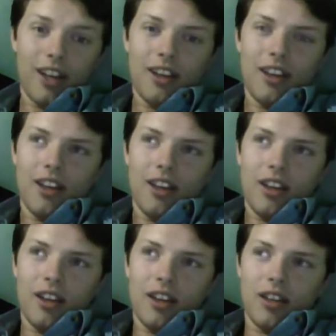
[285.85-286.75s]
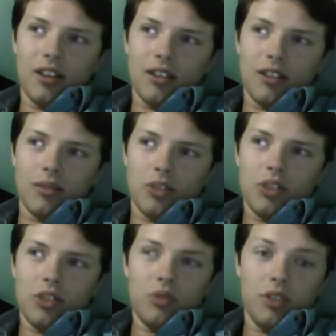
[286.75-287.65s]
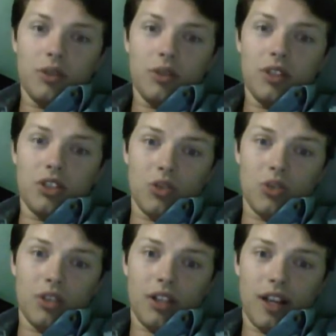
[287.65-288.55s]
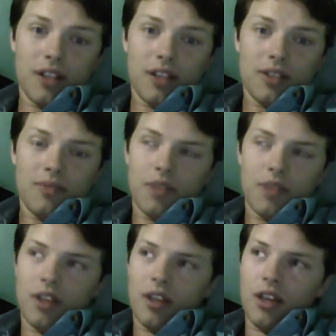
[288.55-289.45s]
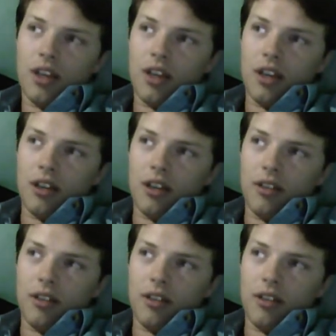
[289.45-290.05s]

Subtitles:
And she really, really enjoyed the class. And